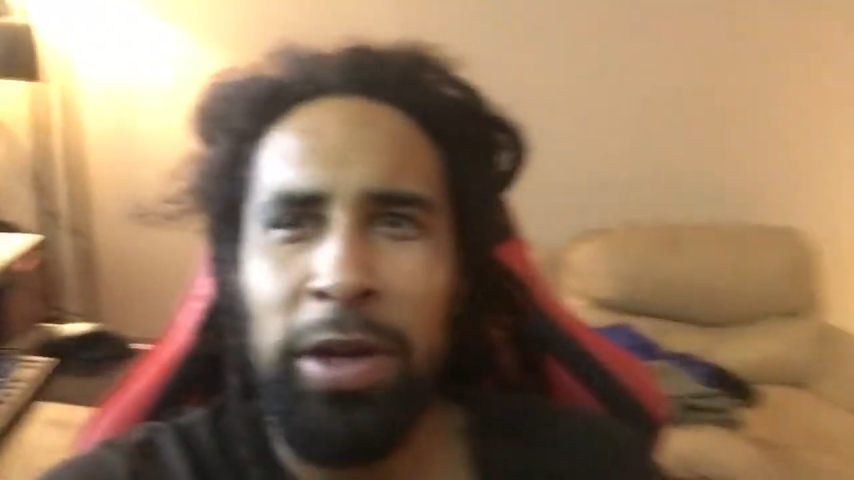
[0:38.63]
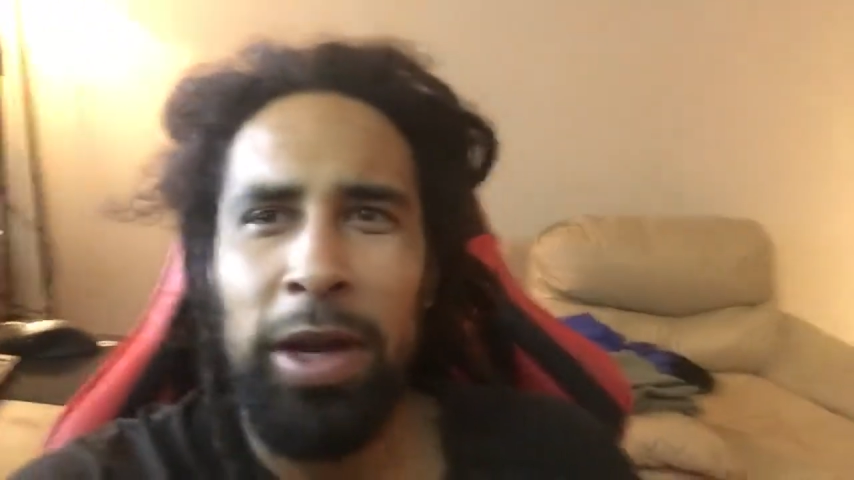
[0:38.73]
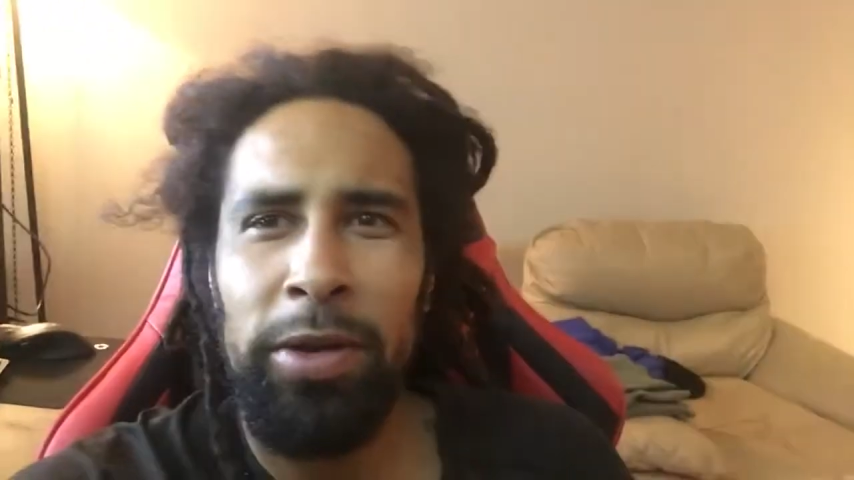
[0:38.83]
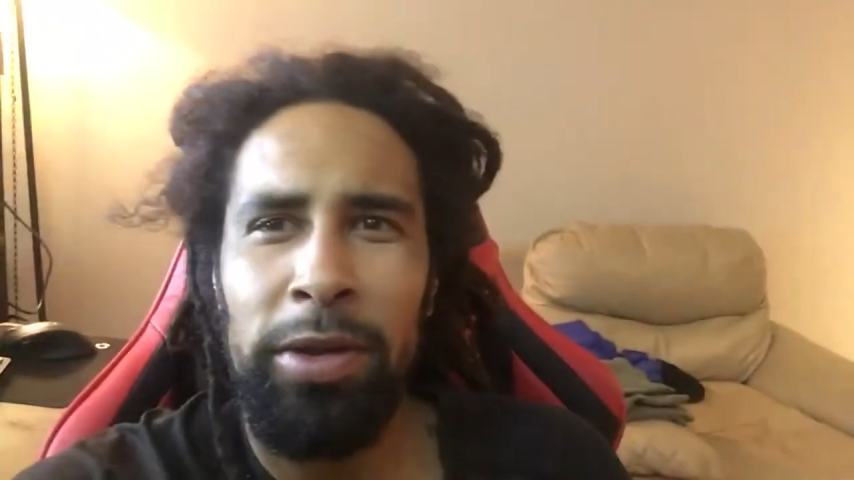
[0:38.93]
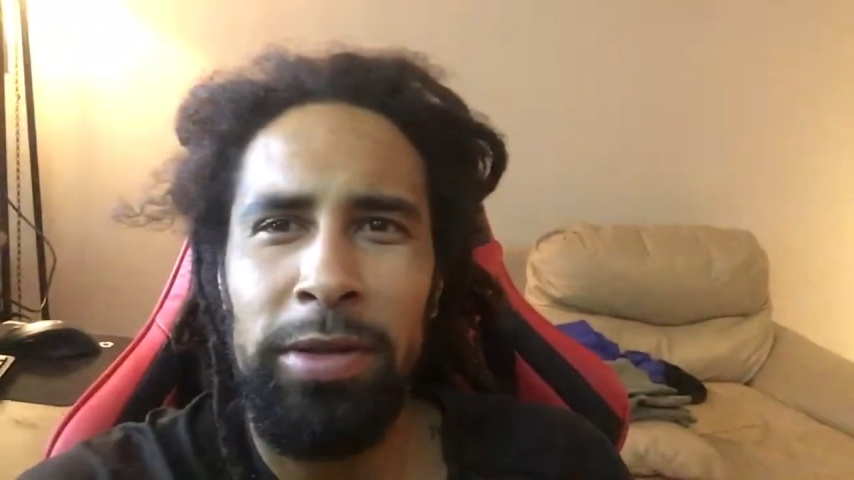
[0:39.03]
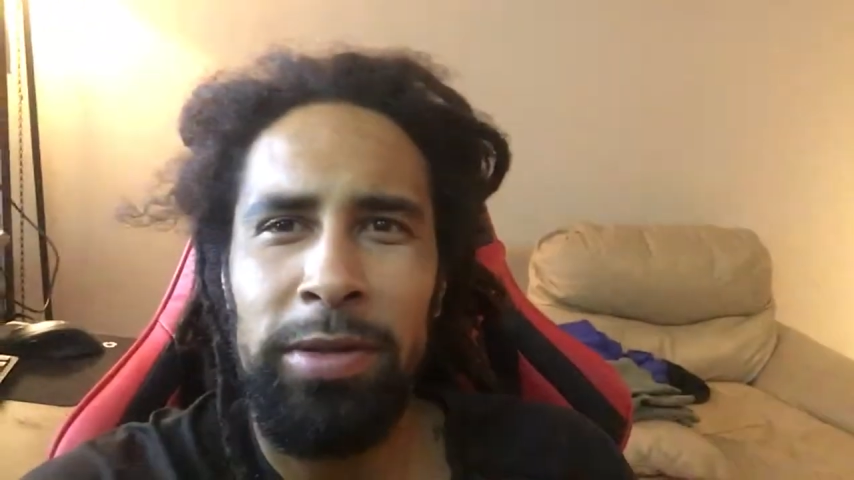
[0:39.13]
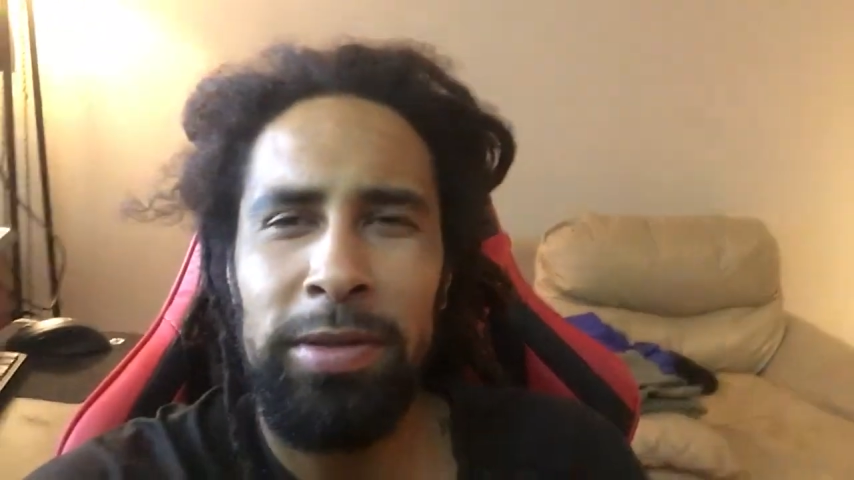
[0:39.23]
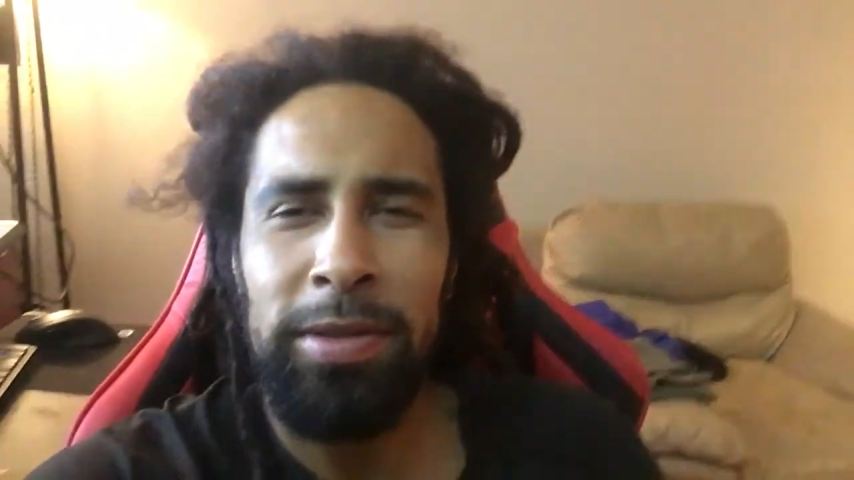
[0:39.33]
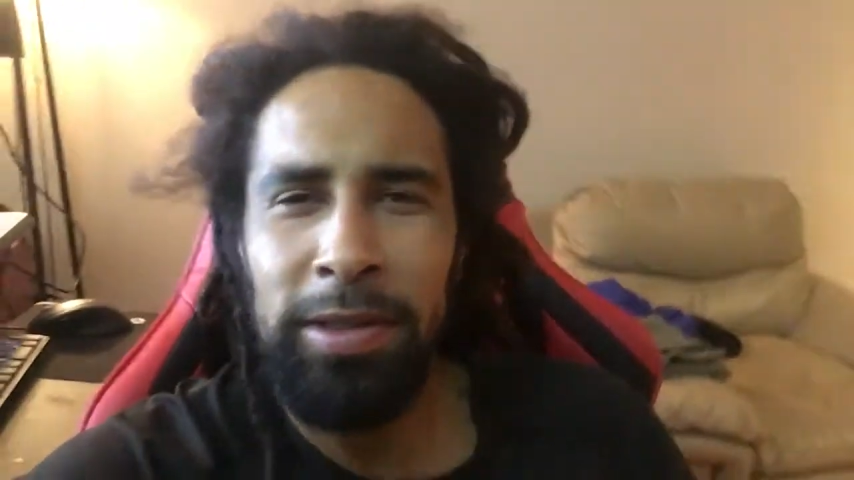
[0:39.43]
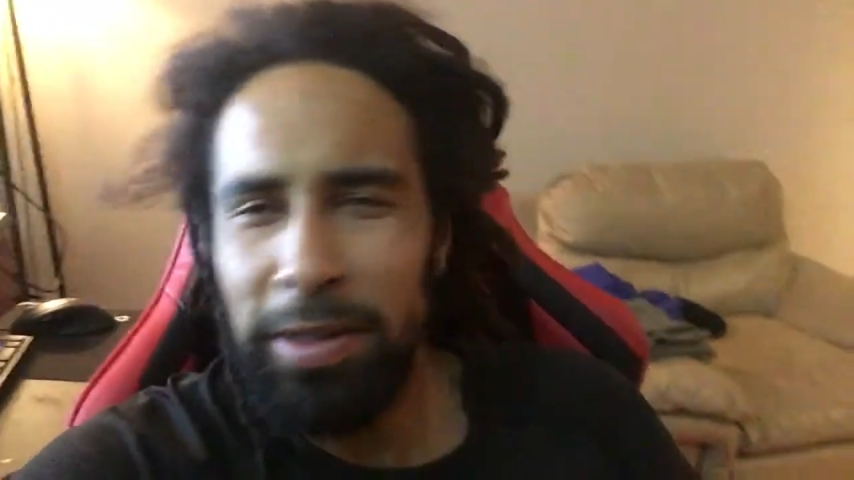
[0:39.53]
how
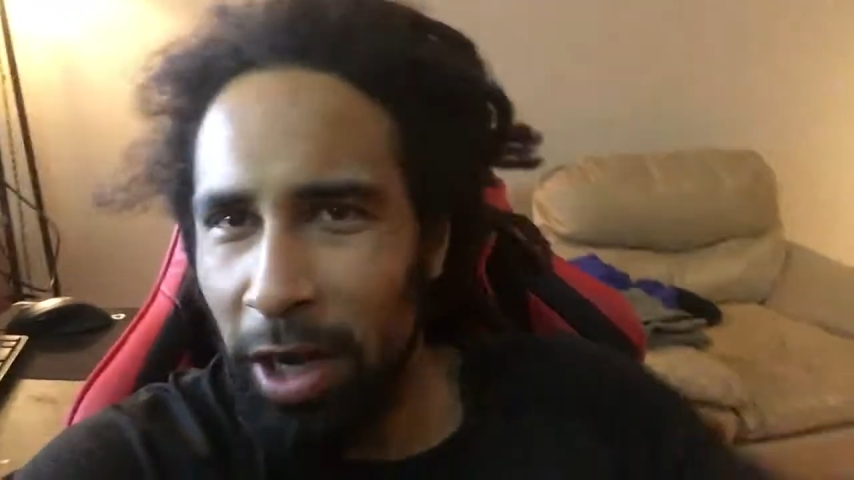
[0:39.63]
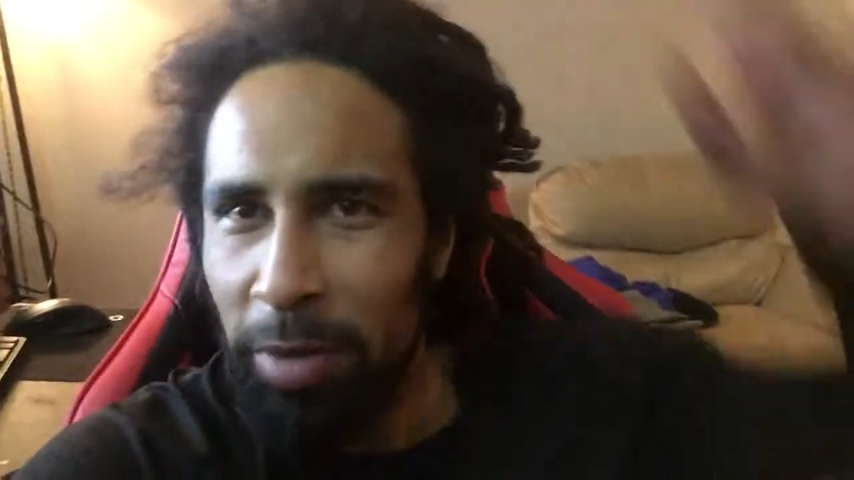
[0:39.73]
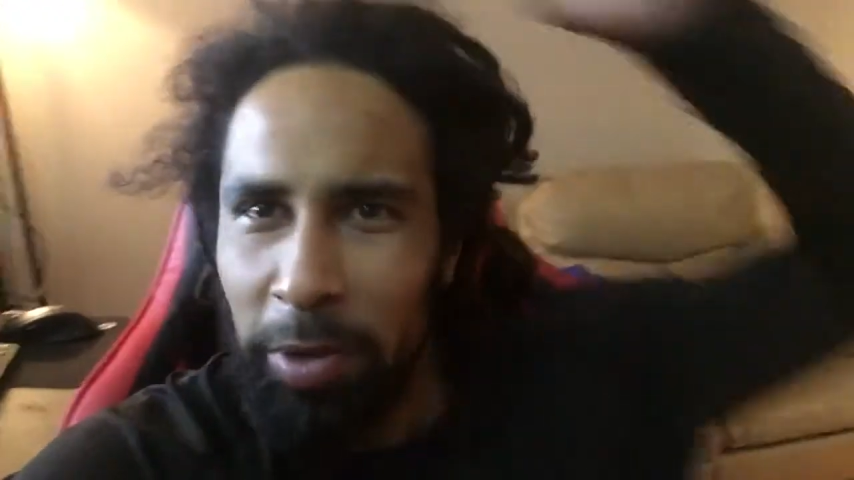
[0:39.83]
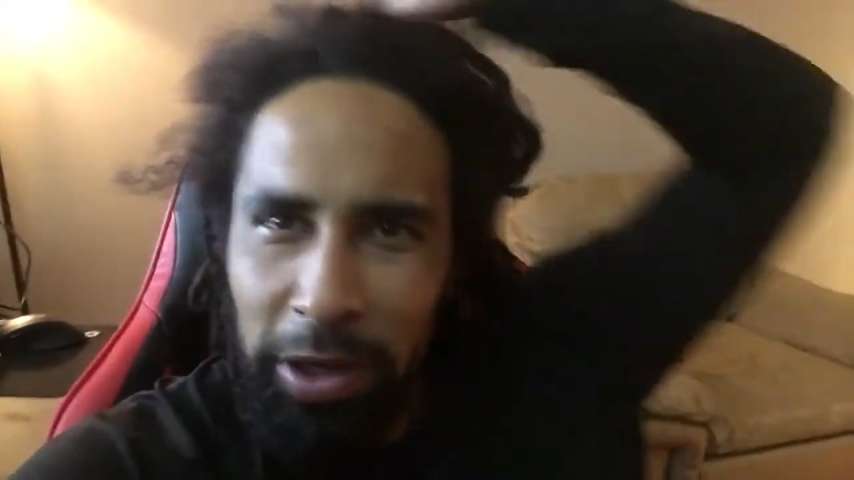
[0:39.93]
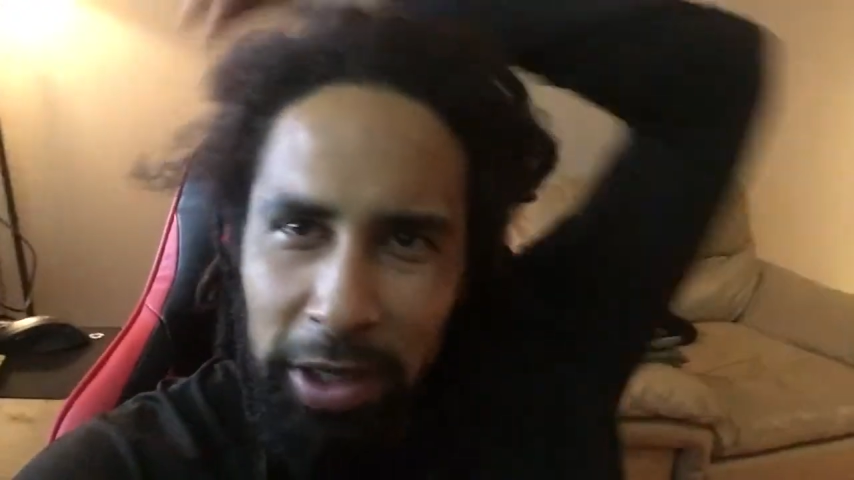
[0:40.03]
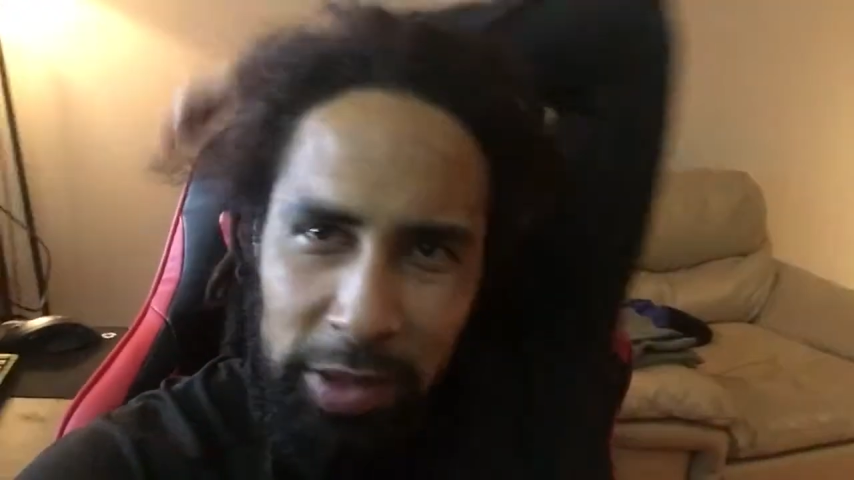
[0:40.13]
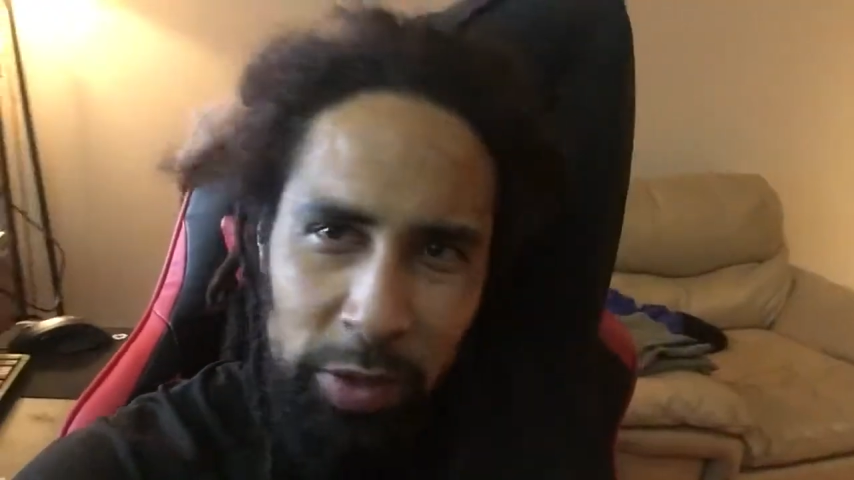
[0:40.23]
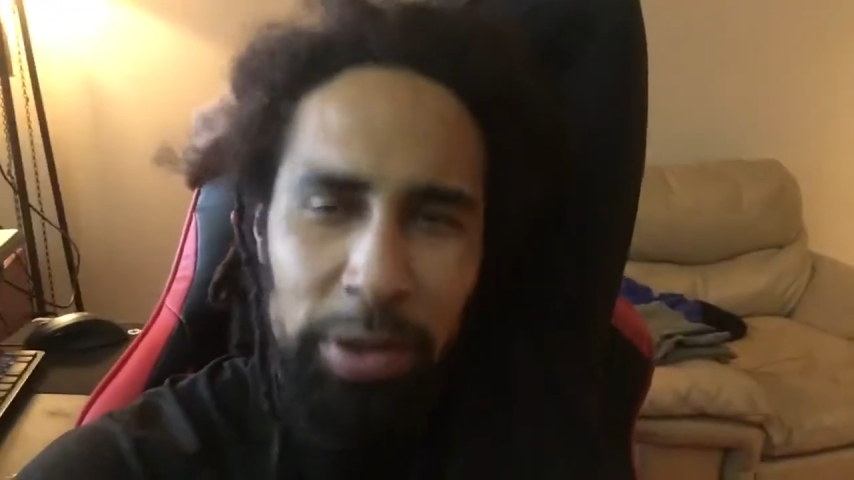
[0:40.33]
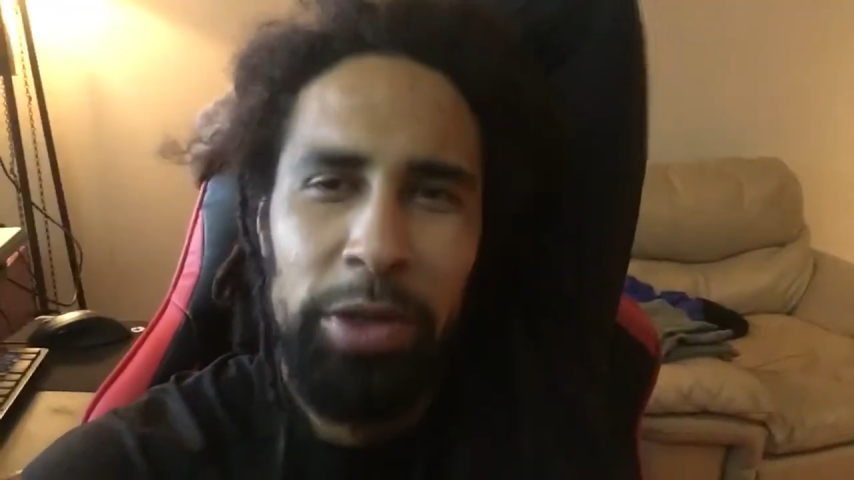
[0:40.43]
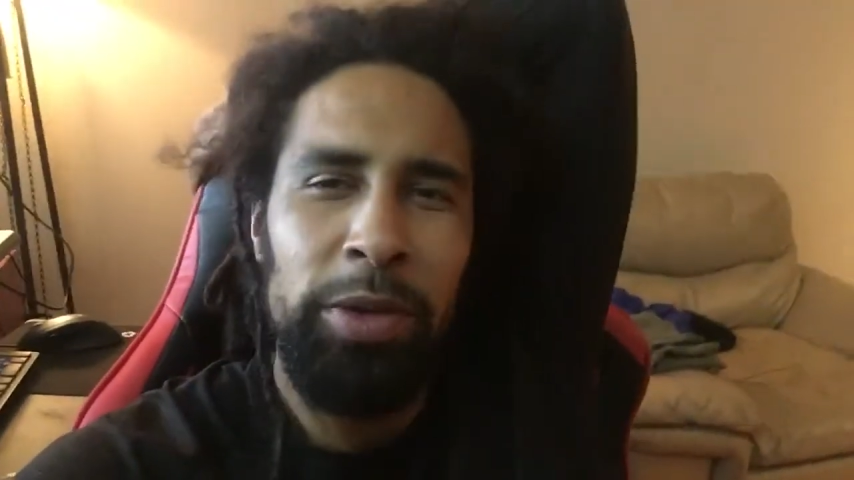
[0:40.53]
stock markets will
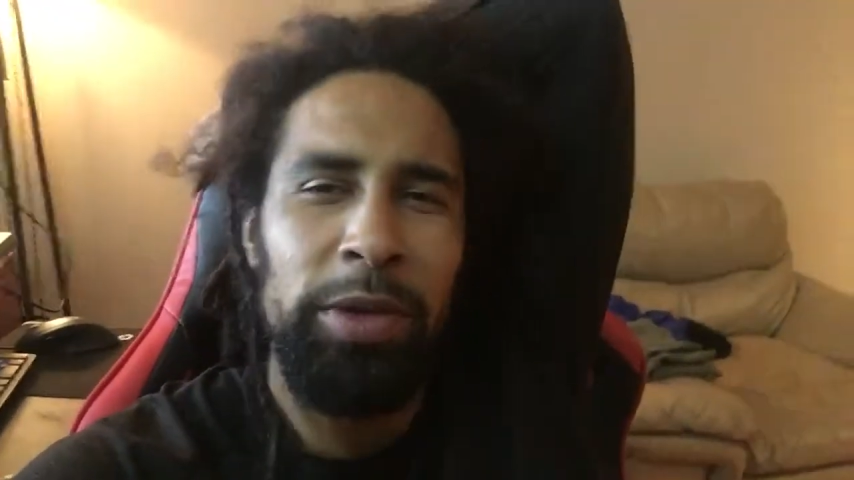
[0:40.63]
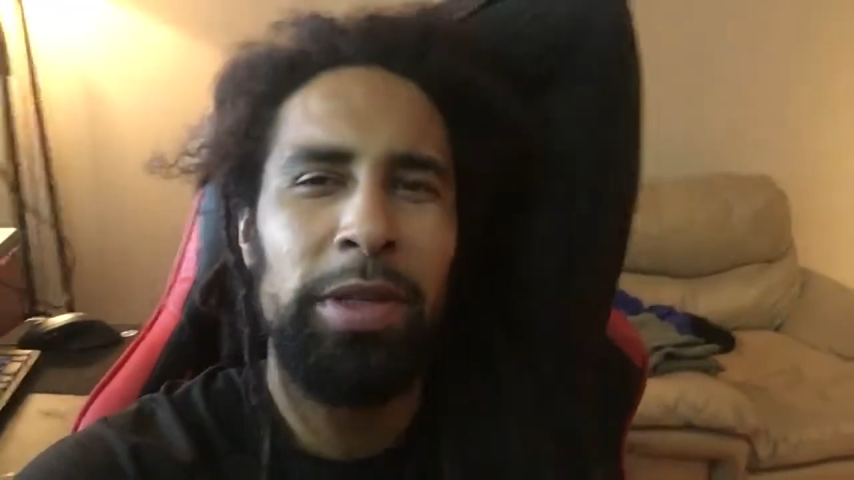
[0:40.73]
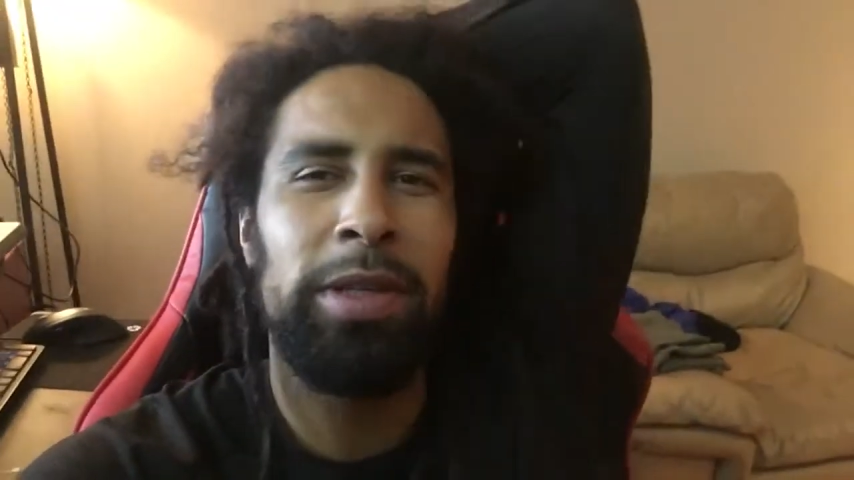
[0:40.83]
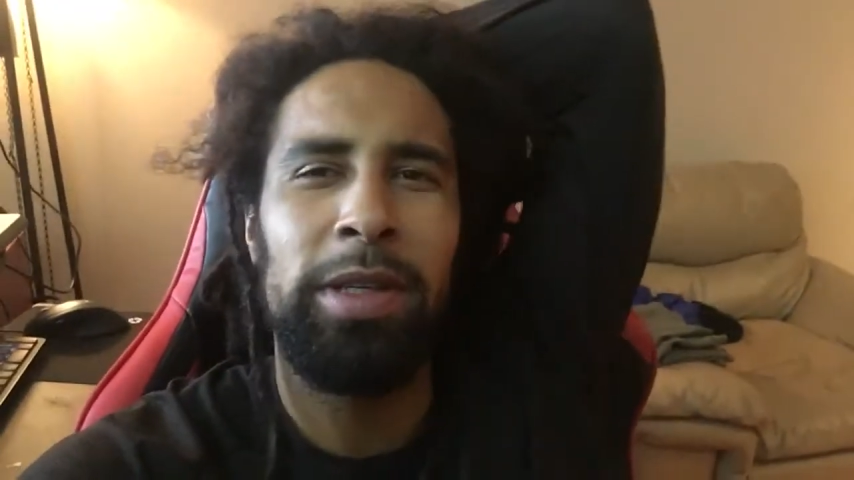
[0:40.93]
be doing,